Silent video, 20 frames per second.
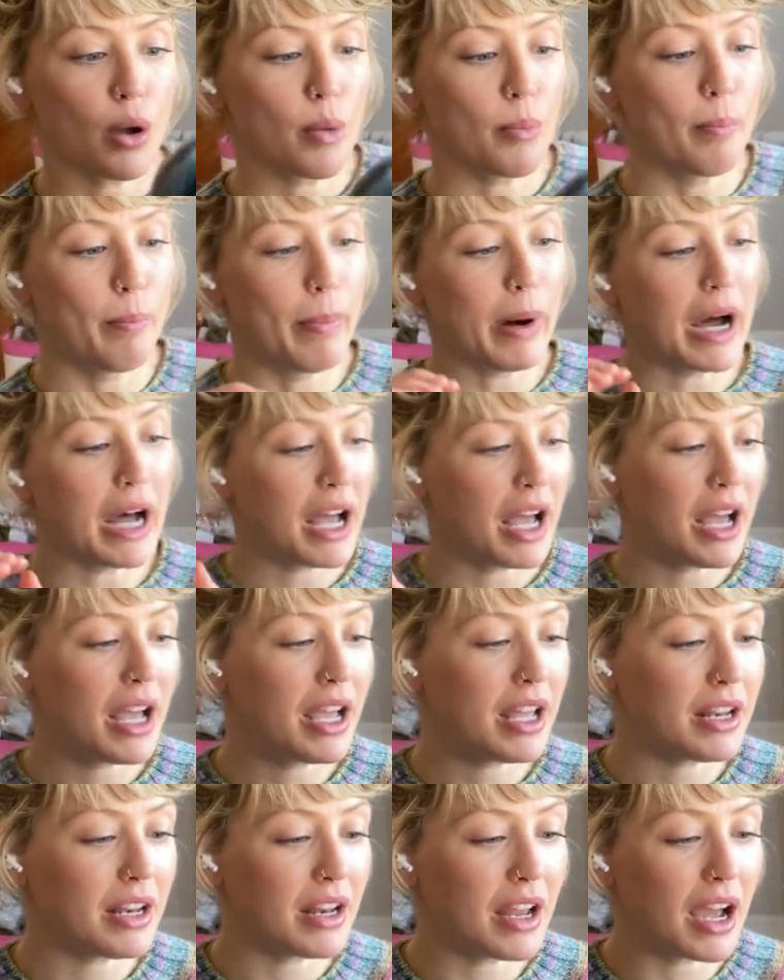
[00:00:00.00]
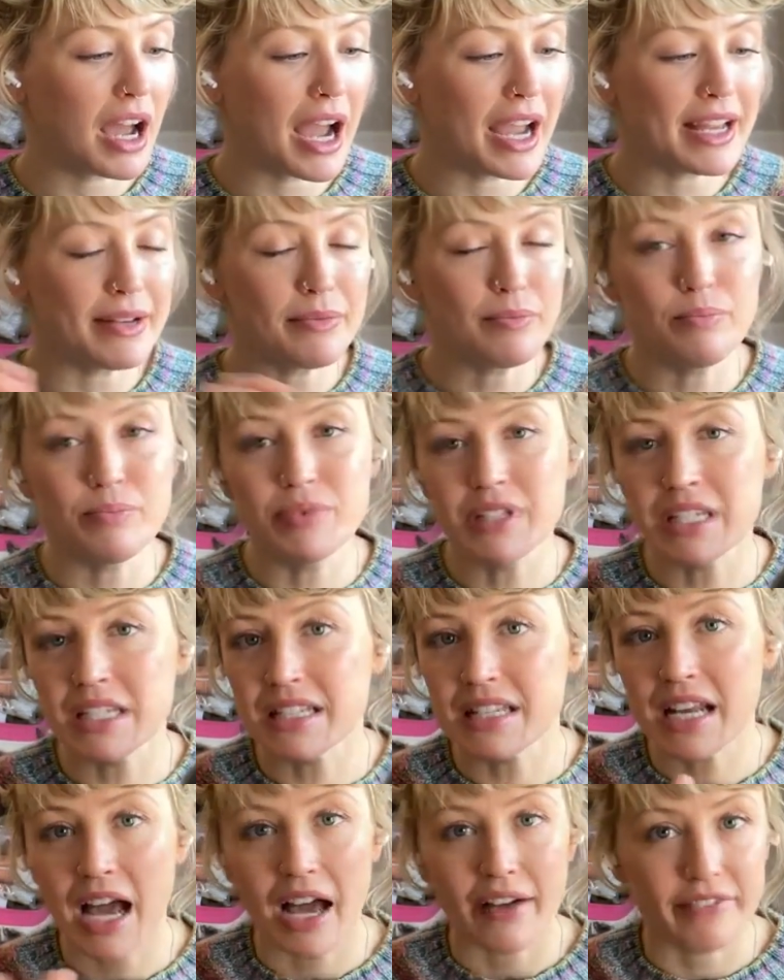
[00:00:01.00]
but I did
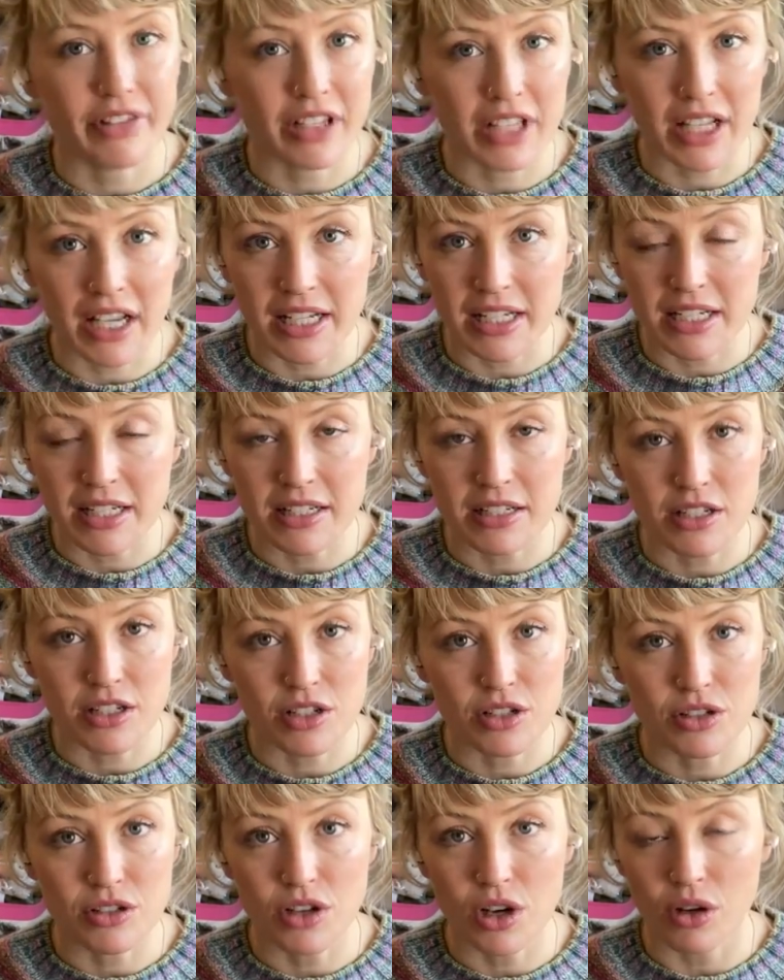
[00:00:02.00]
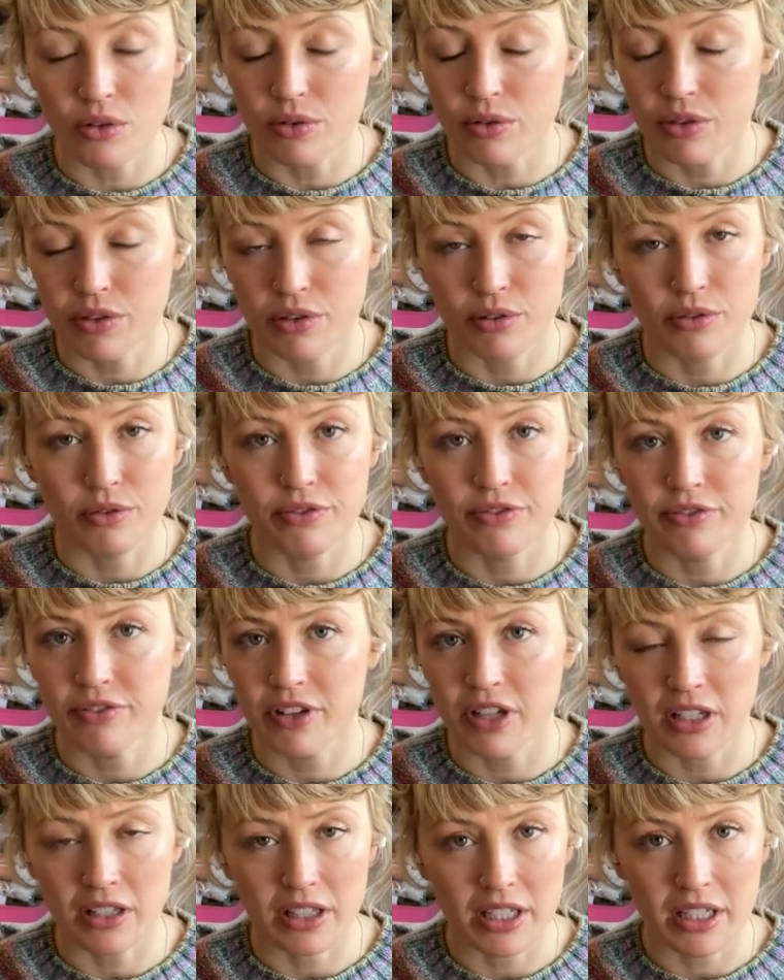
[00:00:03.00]
not feel like I needed to go through
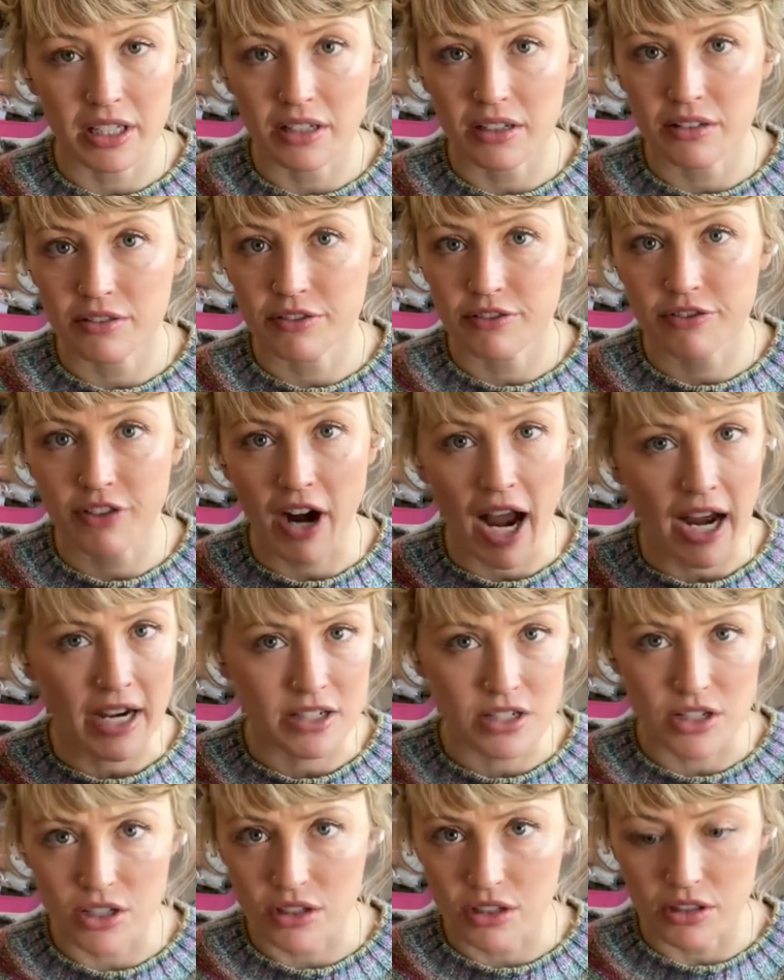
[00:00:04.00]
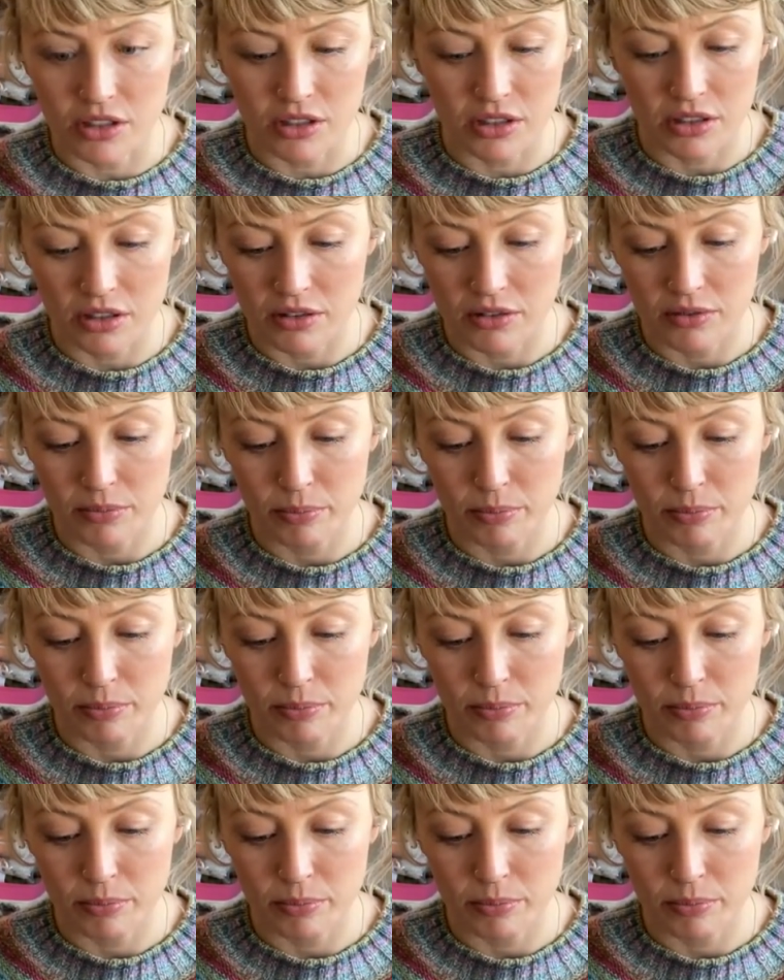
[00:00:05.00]
fiddly fractal